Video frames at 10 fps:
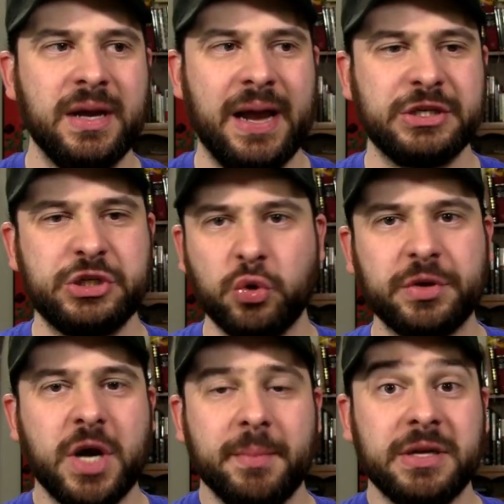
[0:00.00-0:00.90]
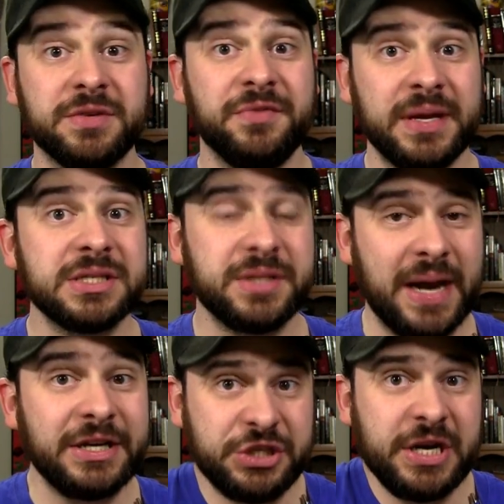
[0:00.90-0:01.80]
and shortcomings of things that
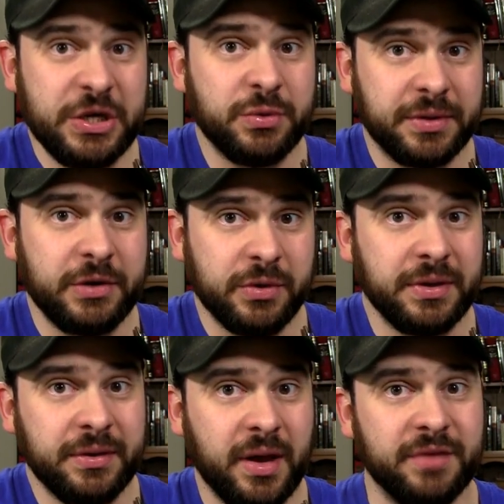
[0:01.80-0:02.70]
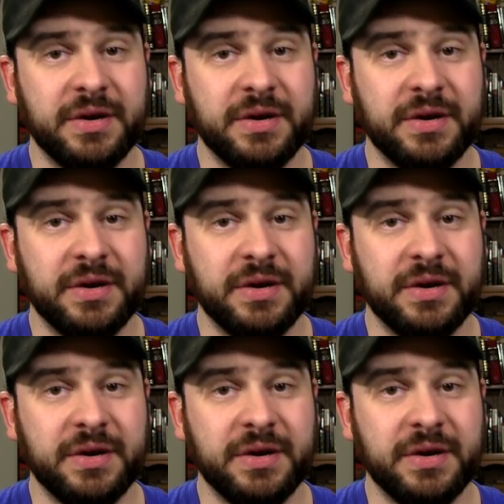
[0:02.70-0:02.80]
I genuinely really love.